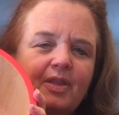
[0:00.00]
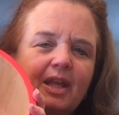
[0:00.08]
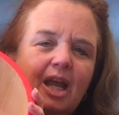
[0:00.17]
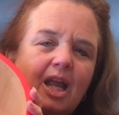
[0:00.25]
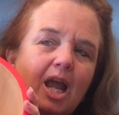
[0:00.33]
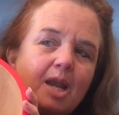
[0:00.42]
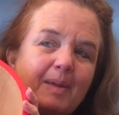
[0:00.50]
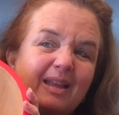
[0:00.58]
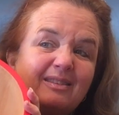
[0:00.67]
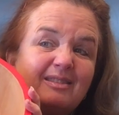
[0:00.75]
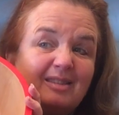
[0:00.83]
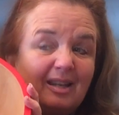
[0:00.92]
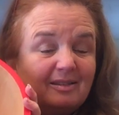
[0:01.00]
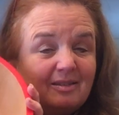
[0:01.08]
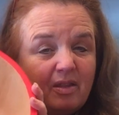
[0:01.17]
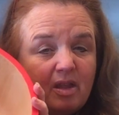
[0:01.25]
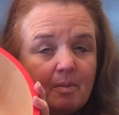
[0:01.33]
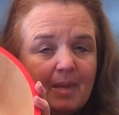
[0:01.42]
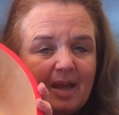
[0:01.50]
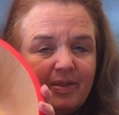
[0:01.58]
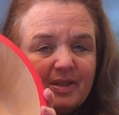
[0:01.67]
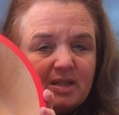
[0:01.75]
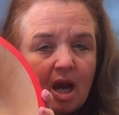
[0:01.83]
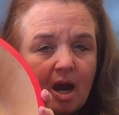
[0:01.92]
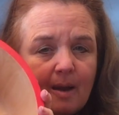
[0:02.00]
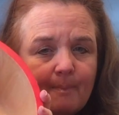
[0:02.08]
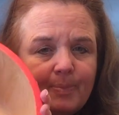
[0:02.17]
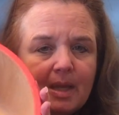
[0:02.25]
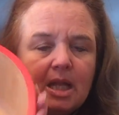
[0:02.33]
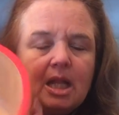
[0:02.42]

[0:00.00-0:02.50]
I think I got about six of them at the time.